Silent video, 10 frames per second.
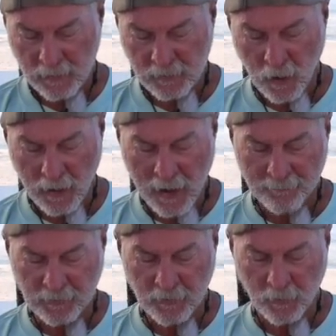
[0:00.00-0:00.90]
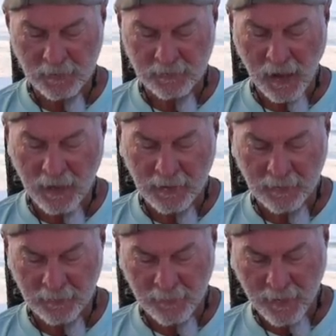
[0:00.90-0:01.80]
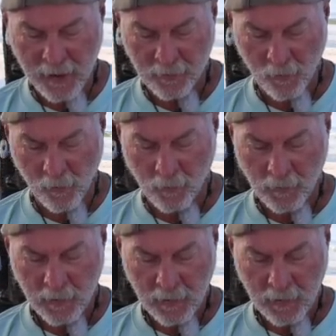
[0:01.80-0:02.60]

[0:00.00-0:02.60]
so all I have to do is slide it into that hole